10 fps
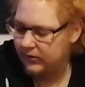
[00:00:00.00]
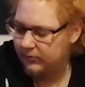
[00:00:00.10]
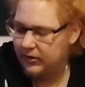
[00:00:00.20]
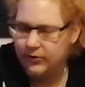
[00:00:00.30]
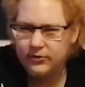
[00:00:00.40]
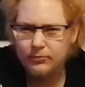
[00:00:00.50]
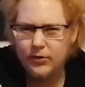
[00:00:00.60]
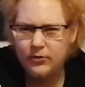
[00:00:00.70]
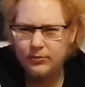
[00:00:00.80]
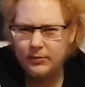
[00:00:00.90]
Because
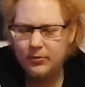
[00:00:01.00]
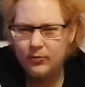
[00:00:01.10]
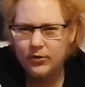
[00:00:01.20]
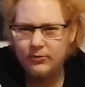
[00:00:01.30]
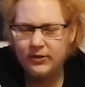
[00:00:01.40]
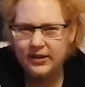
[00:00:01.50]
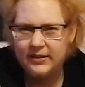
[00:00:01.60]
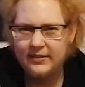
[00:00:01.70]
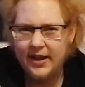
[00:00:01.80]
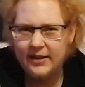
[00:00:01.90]
most people would
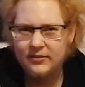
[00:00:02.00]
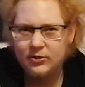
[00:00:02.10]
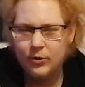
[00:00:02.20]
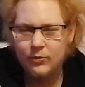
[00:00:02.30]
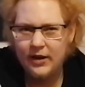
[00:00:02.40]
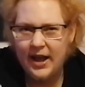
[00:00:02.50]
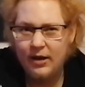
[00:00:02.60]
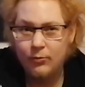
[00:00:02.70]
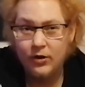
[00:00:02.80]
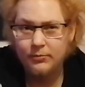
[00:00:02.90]
think that you only
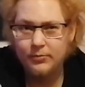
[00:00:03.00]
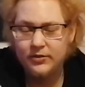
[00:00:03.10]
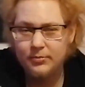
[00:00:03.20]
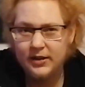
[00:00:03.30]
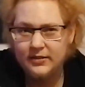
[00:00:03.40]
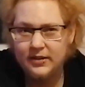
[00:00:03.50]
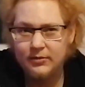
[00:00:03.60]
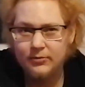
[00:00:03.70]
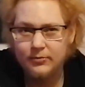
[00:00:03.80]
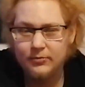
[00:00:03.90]
have one perspective.